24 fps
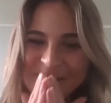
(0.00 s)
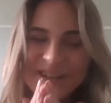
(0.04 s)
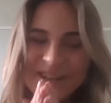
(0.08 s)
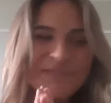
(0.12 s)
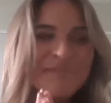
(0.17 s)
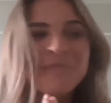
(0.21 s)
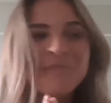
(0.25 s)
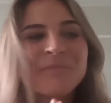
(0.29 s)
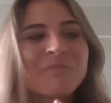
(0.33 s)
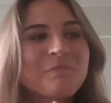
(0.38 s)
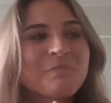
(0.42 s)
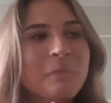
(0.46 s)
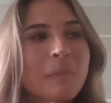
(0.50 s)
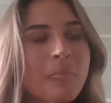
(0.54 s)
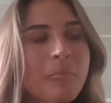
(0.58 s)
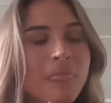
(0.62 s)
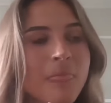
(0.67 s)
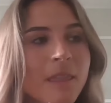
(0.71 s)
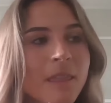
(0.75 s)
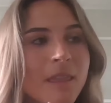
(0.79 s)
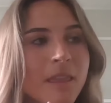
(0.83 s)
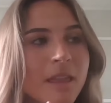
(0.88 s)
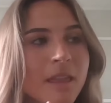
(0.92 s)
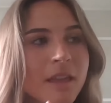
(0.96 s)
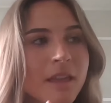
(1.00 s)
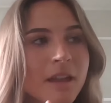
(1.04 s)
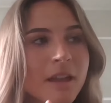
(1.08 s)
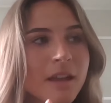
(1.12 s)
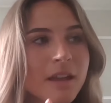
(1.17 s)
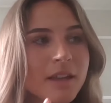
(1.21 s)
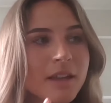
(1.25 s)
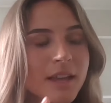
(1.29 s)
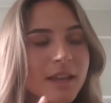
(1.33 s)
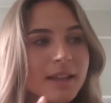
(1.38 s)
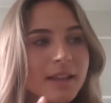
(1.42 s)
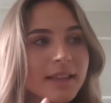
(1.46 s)
but
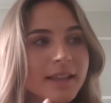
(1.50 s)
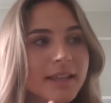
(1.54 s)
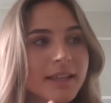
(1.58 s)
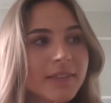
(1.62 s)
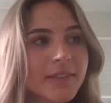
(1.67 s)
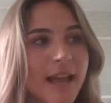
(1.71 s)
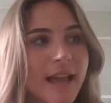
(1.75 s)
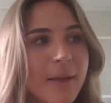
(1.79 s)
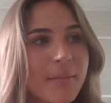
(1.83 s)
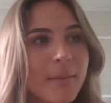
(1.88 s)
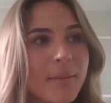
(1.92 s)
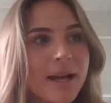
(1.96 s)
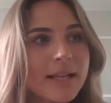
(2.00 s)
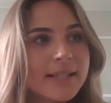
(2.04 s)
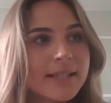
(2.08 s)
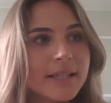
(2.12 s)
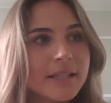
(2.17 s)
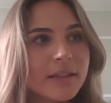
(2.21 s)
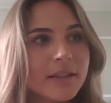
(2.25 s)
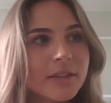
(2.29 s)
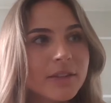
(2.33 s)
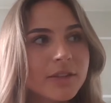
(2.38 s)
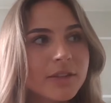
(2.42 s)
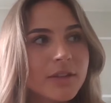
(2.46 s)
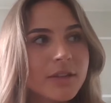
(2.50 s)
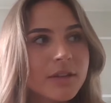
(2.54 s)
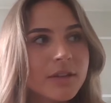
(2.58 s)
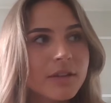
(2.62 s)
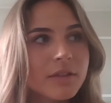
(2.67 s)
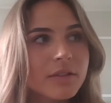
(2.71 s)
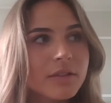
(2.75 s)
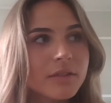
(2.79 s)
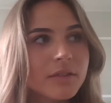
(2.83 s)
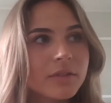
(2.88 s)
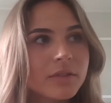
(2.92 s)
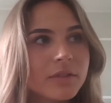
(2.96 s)
yeah, like that mindset.
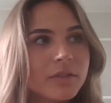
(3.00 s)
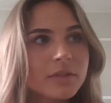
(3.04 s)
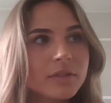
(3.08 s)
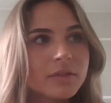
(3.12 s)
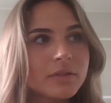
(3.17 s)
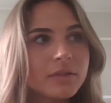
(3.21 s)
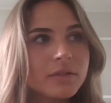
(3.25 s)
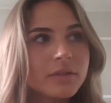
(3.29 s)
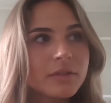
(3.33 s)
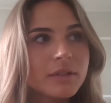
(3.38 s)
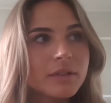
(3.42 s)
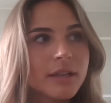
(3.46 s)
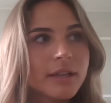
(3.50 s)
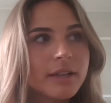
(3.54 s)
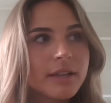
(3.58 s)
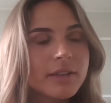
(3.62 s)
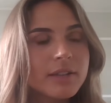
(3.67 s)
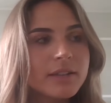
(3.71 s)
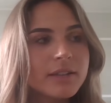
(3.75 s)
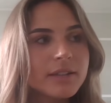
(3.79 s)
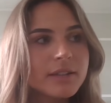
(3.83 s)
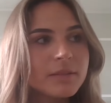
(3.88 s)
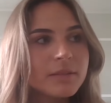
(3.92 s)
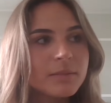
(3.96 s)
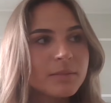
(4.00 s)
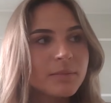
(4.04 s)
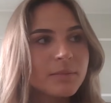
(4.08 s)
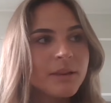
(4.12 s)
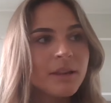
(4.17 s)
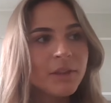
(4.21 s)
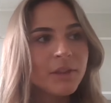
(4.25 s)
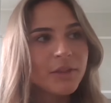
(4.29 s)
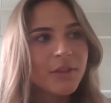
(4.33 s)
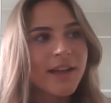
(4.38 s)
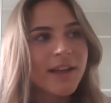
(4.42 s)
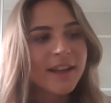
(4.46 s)
Like
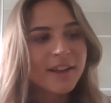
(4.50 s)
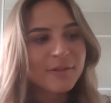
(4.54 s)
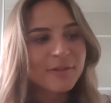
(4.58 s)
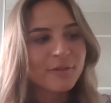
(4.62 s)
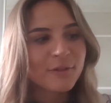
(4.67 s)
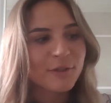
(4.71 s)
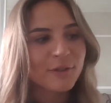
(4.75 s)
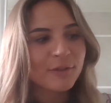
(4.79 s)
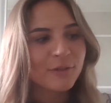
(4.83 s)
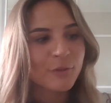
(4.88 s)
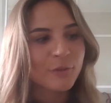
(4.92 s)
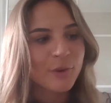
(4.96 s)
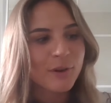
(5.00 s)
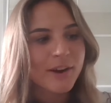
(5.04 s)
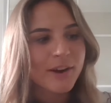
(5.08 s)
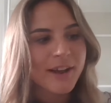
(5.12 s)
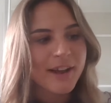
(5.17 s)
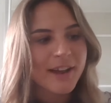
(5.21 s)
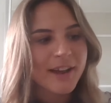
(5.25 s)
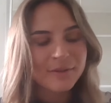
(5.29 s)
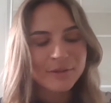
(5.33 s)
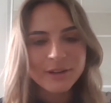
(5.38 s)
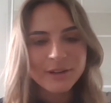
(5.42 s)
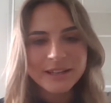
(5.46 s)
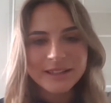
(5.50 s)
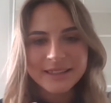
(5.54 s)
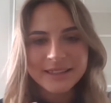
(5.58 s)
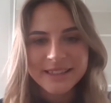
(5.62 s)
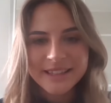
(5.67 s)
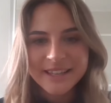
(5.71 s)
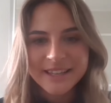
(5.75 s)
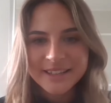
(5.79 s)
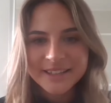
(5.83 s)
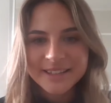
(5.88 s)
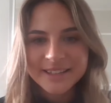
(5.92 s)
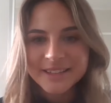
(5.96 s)
be thankful for every
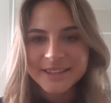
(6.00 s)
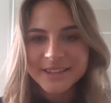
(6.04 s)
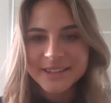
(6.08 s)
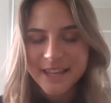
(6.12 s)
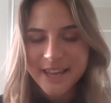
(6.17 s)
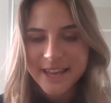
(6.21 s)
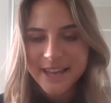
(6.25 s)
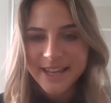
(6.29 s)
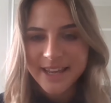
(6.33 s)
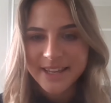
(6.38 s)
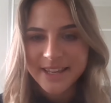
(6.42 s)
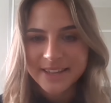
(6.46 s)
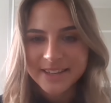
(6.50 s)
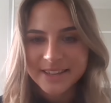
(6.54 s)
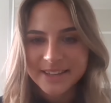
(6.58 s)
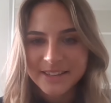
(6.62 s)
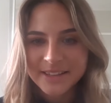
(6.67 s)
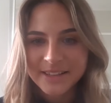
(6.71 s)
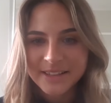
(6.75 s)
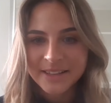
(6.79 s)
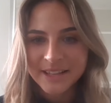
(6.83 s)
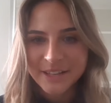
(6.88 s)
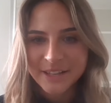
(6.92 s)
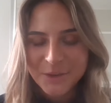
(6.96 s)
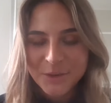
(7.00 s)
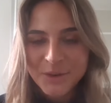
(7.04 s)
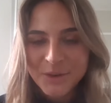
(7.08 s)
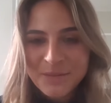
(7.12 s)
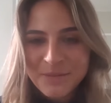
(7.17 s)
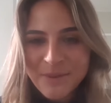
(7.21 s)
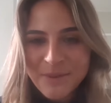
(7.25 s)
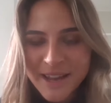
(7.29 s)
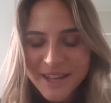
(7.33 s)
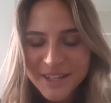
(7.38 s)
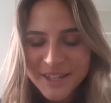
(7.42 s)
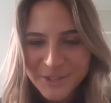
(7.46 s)
little thing. Like you
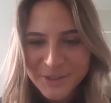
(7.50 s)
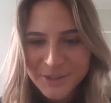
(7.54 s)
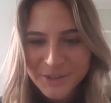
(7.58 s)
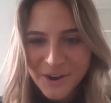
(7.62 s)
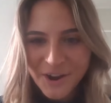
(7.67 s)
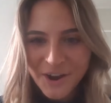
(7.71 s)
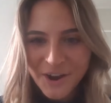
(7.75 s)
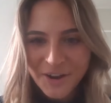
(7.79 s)
can buy a new